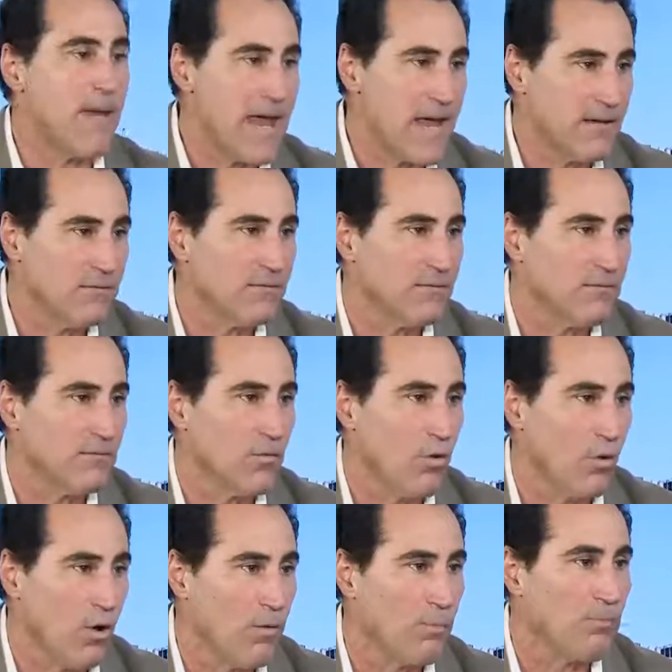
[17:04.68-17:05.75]
ban
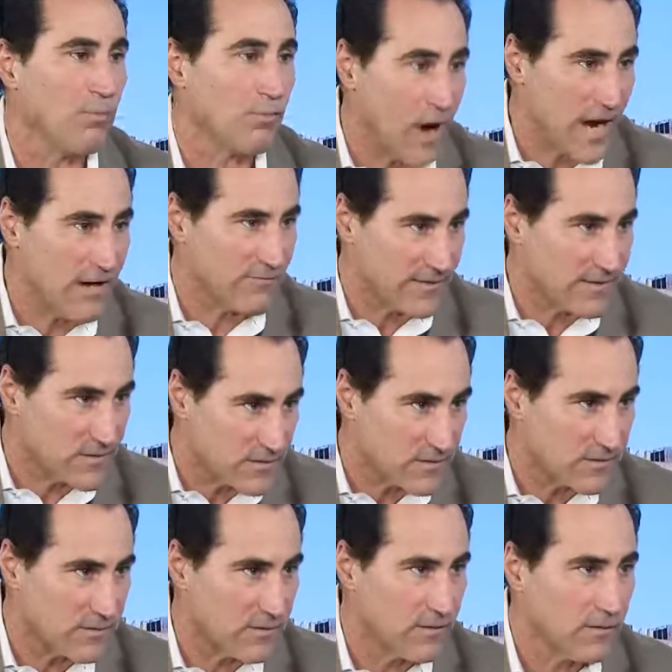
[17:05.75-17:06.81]
all private
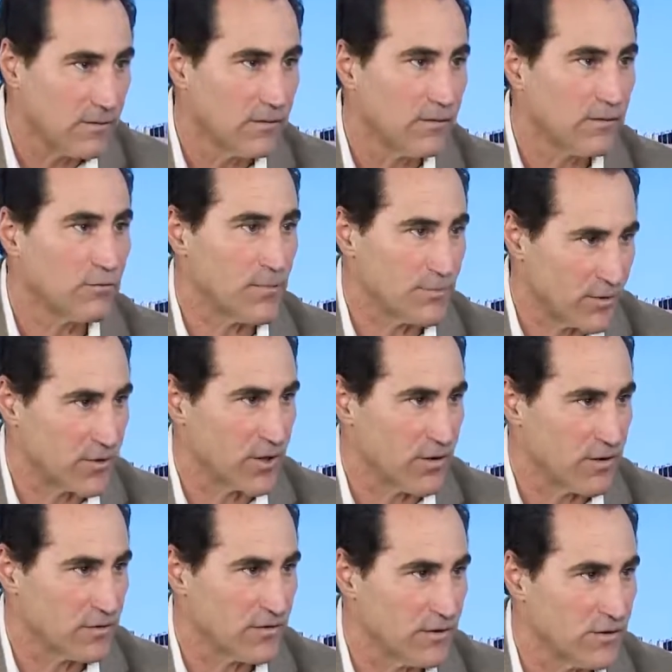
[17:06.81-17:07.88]

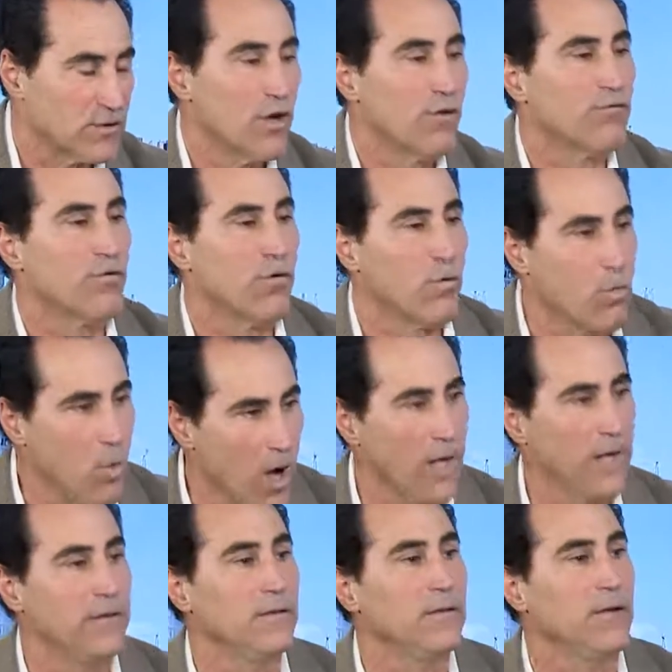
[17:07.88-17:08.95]
cryptocurrencies for
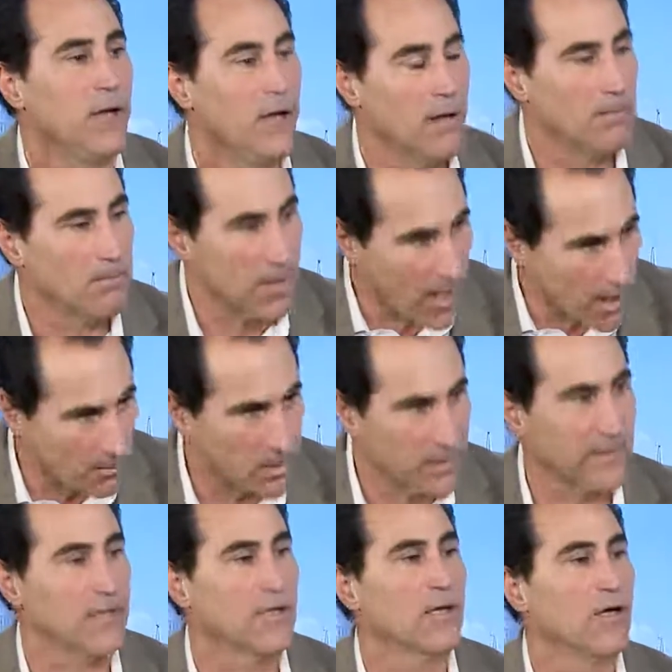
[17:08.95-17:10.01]
one
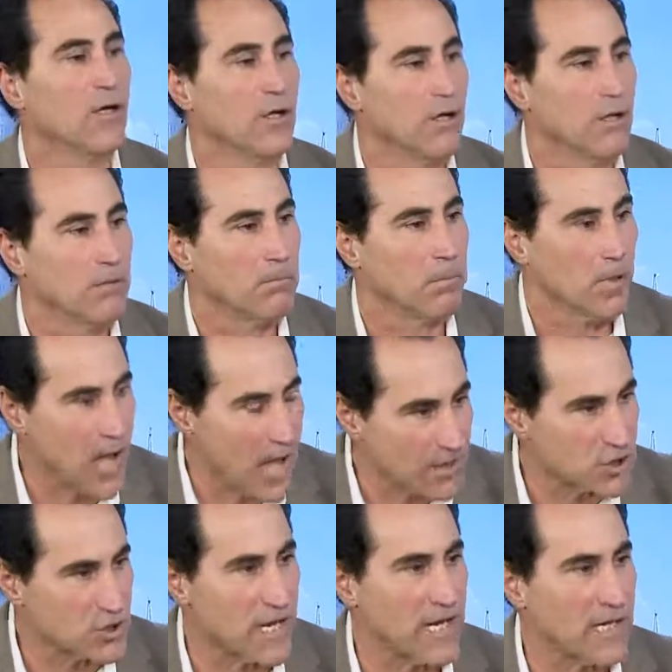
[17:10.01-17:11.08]
public
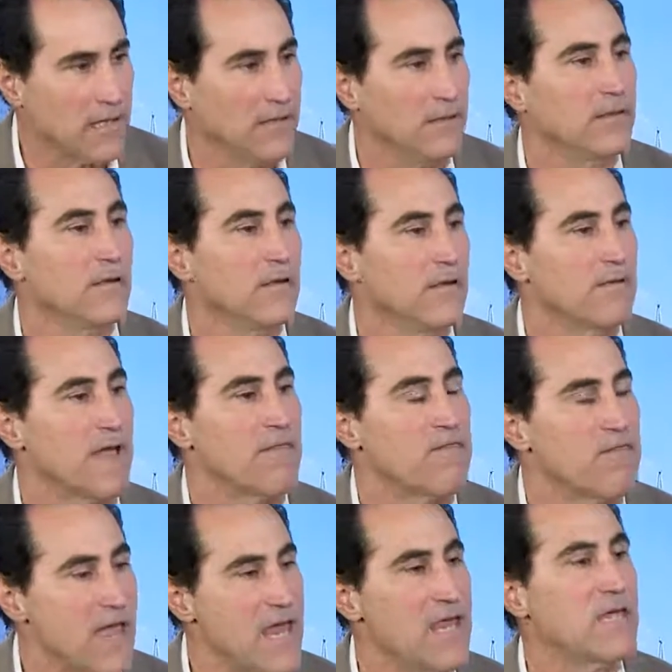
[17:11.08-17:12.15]
blockchain
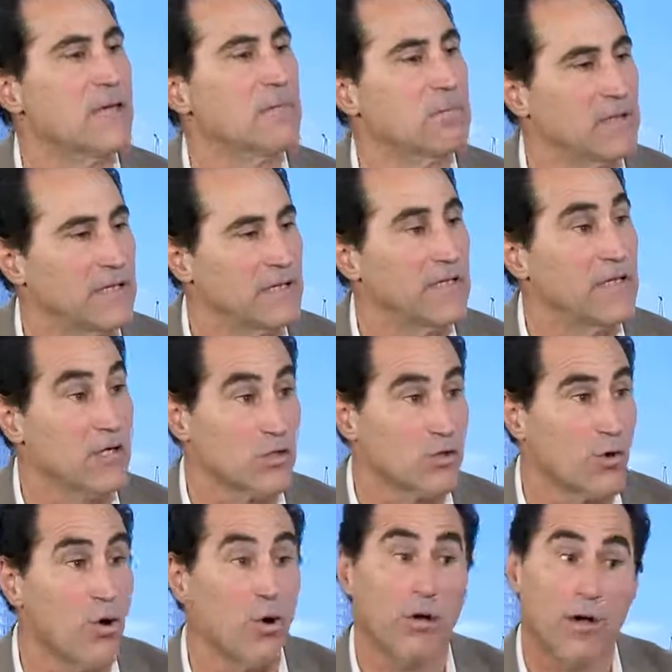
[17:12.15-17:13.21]
that they completely
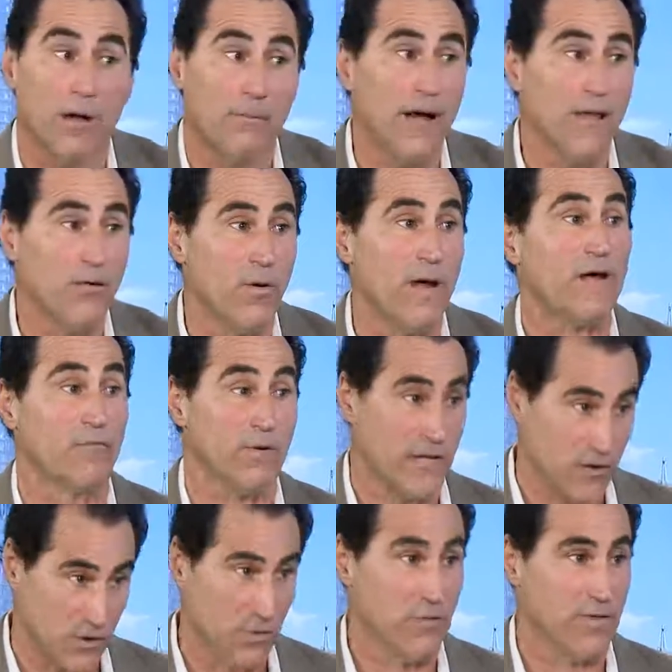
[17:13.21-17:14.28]
control. By the way, when
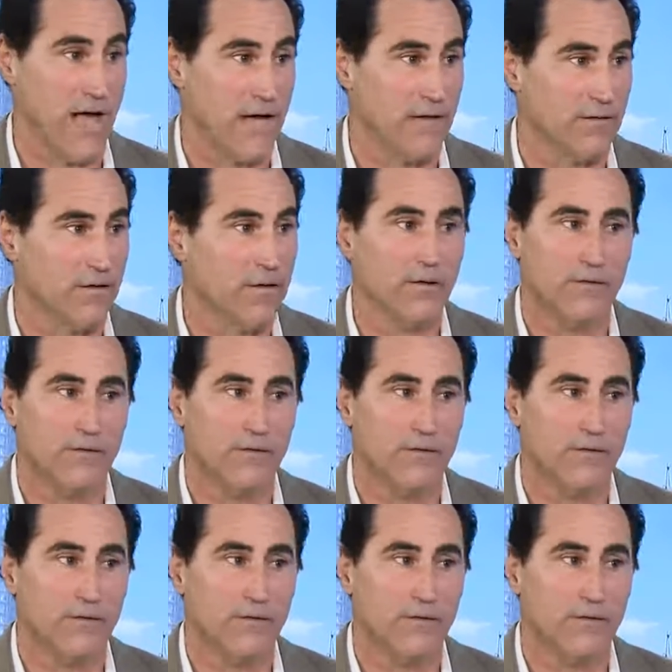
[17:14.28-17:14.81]
they do that,